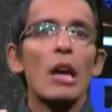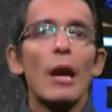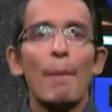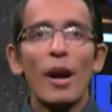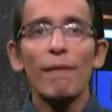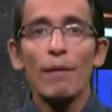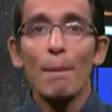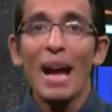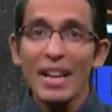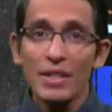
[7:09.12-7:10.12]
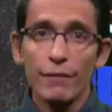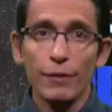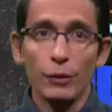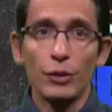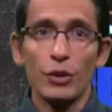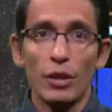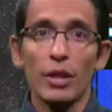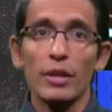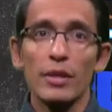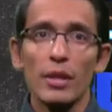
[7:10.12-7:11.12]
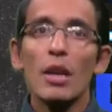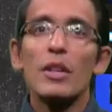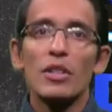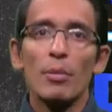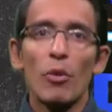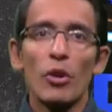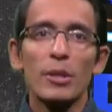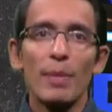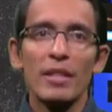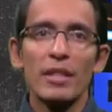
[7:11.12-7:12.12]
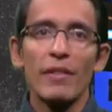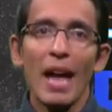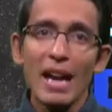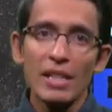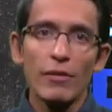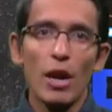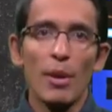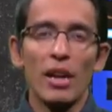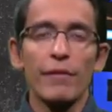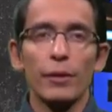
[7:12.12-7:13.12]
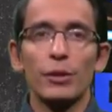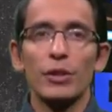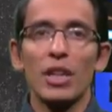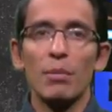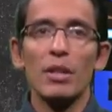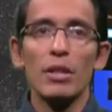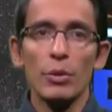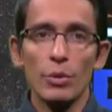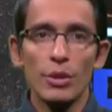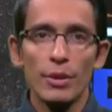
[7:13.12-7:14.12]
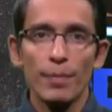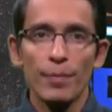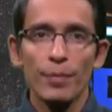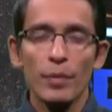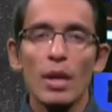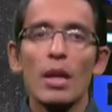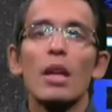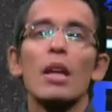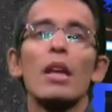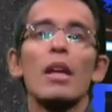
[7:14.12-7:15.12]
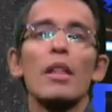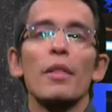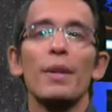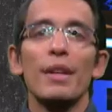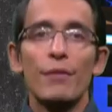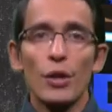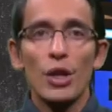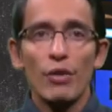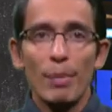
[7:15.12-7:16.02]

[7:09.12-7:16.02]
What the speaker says: Apart from passive filter circuits, some more expensive active harmonic filters can be used. The inverter of a